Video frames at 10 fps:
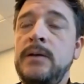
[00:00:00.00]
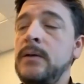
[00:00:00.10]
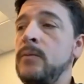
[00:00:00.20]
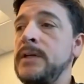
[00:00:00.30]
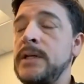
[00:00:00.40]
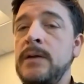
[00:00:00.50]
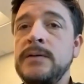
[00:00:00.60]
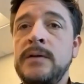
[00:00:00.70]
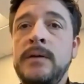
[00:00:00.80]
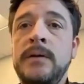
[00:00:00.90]
You can reach
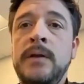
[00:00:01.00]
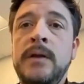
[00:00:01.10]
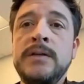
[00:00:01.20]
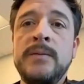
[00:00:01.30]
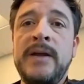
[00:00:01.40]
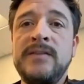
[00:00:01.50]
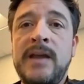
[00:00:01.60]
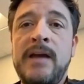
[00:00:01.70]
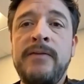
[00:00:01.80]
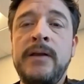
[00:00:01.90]
out to my
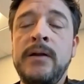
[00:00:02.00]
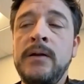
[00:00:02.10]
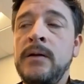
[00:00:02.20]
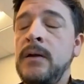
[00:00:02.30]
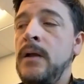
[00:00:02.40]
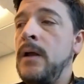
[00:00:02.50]
staff here